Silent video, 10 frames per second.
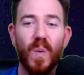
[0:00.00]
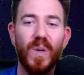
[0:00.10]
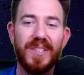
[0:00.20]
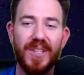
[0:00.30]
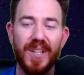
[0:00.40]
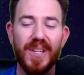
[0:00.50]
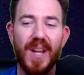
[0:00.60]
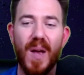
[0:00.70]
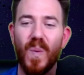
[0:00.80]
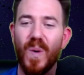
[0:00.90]
What's
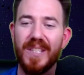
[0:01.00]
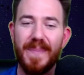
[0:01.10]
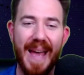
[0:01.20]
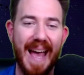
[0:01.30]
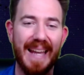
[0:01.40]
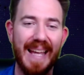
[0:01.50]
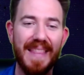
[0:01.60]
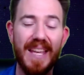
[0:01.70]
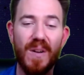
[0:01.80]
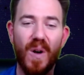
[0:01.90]
good, what's bad, and that